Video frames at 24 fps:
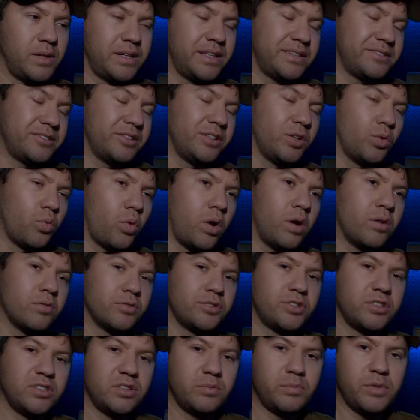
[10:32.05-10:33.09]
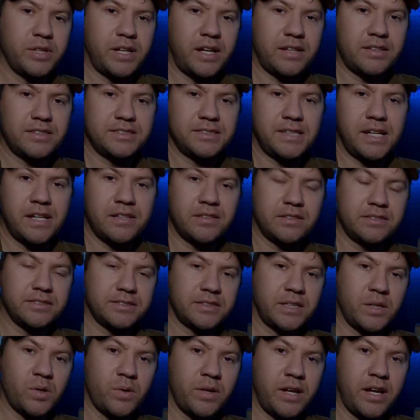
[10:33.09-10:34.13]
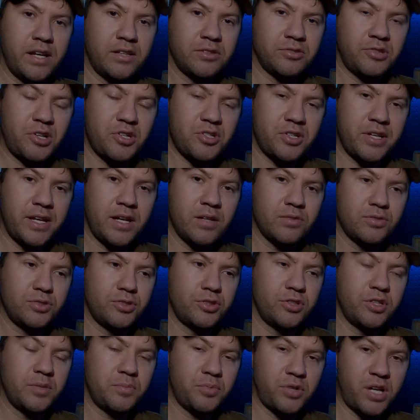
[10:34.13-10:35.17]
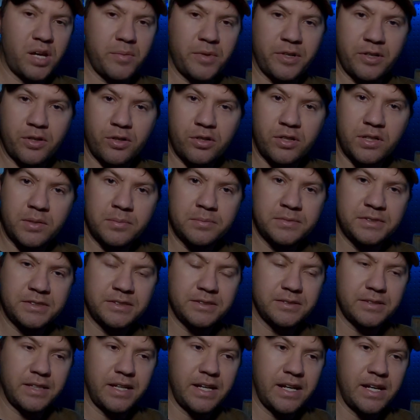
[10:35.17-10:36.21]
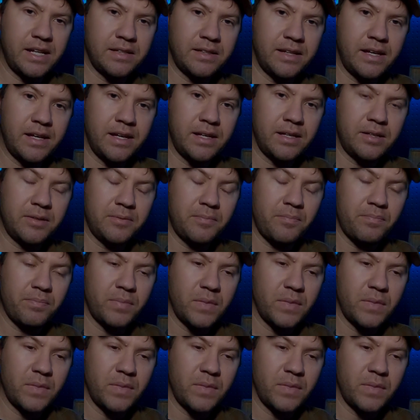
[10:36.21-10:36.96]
I didn't really want to, but I decided to go ahead and reach out to Primary Arms, and I